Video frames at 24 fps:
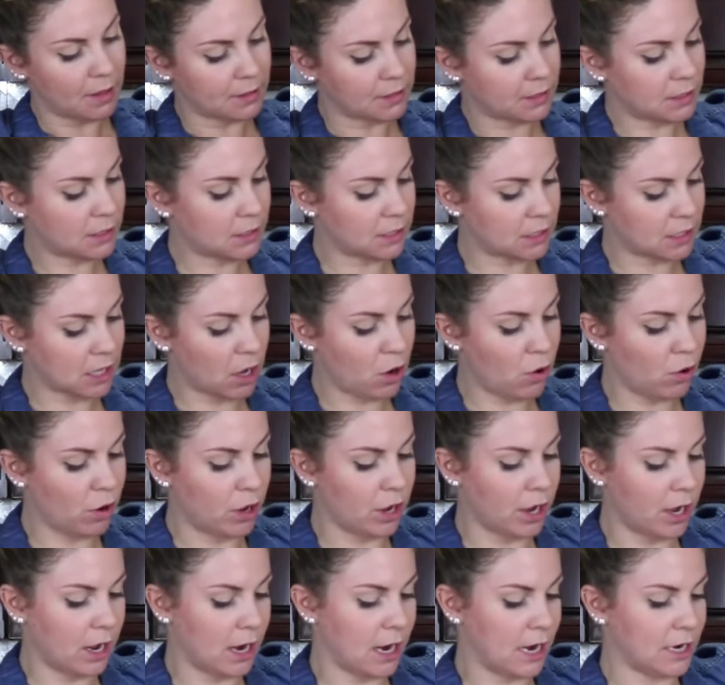This is so
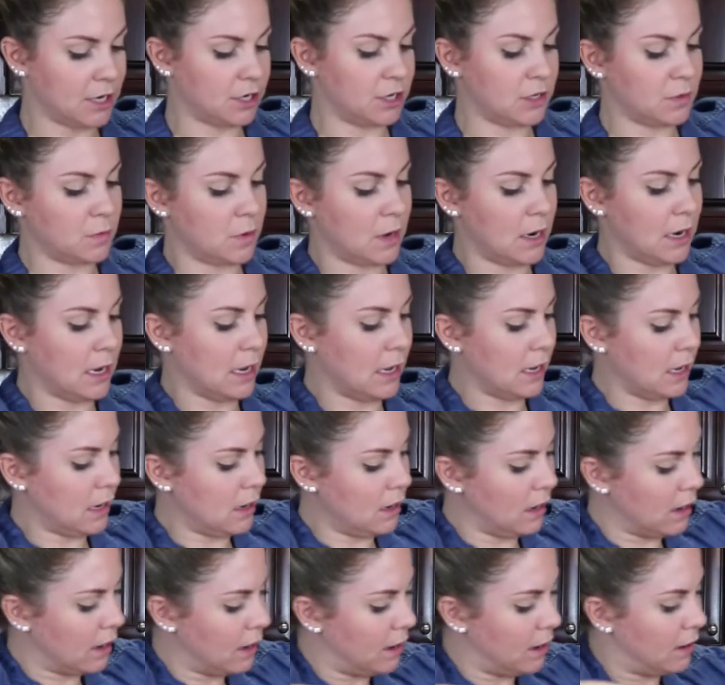good, I just want to
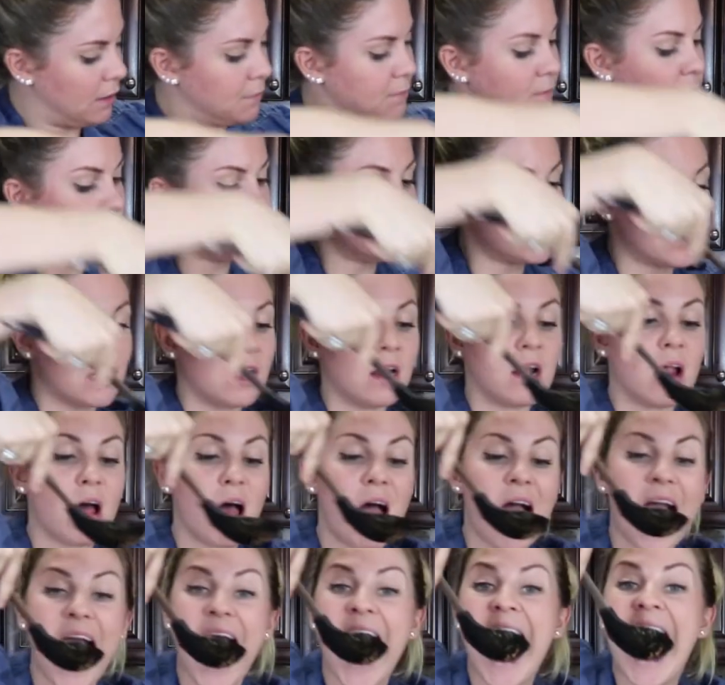eat it. I'm just gonna
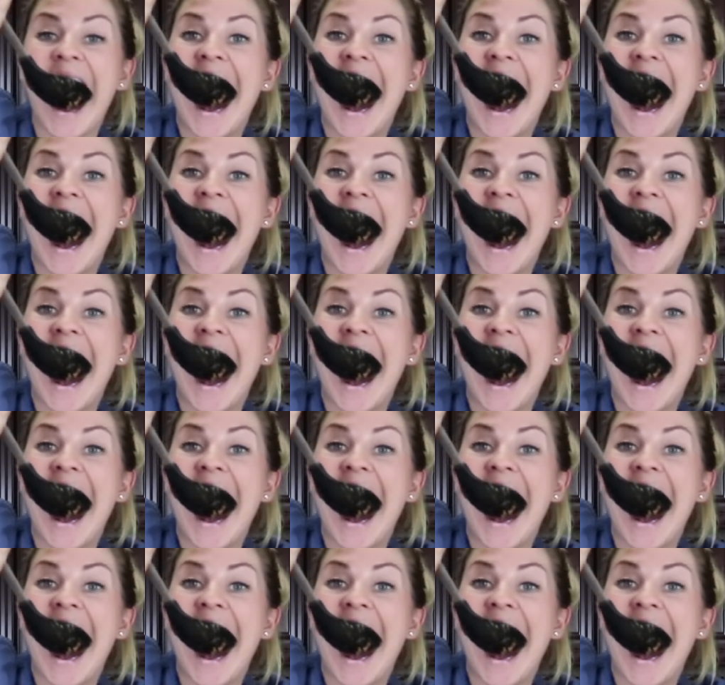like,